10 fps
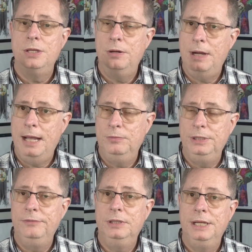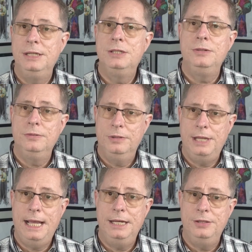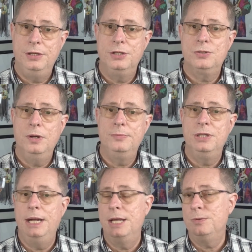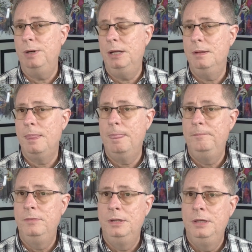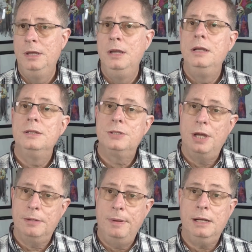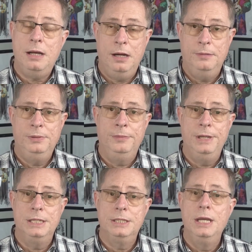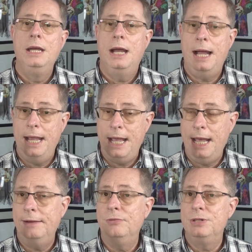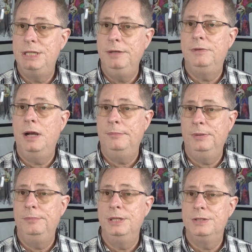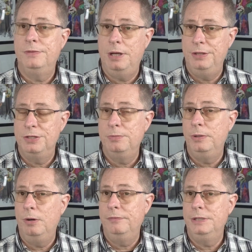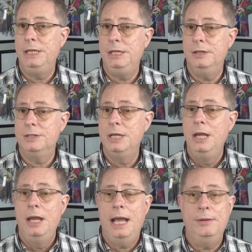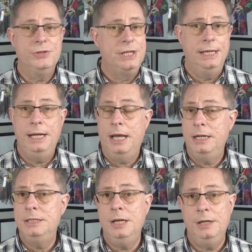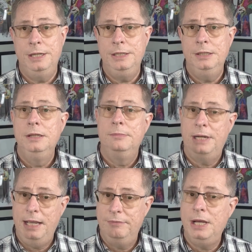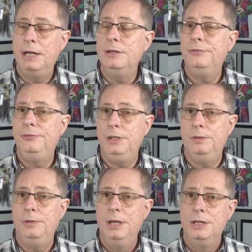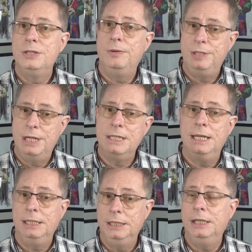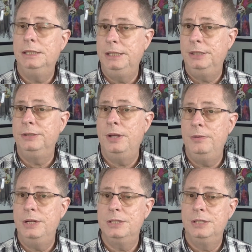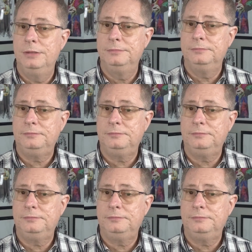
So I will leave a link to that in the description as well. Talk about compliments. I have received compliments on this one over the years. I will say not a ton, but I have gotten a few. So it does get a little noticed.